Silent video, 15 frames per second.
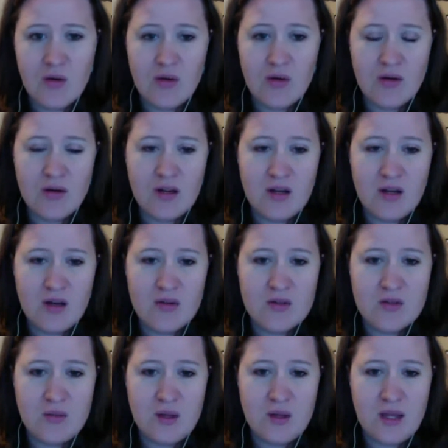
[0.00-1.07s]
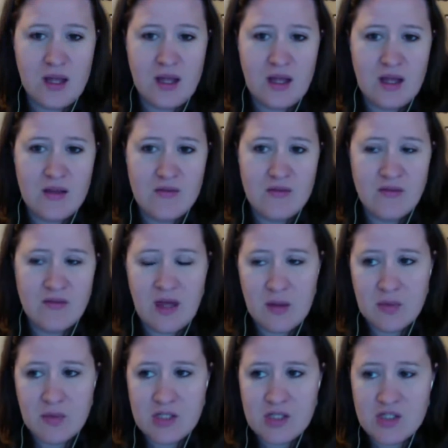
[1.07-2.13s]
or you know doing a
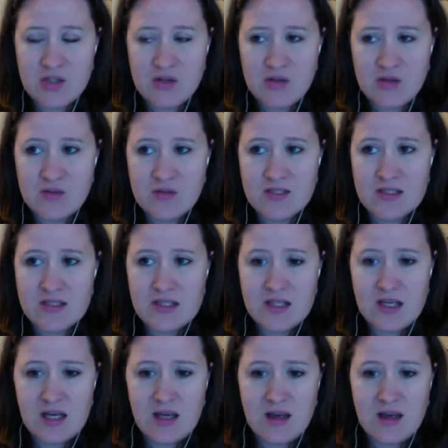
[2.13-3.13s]
family shoot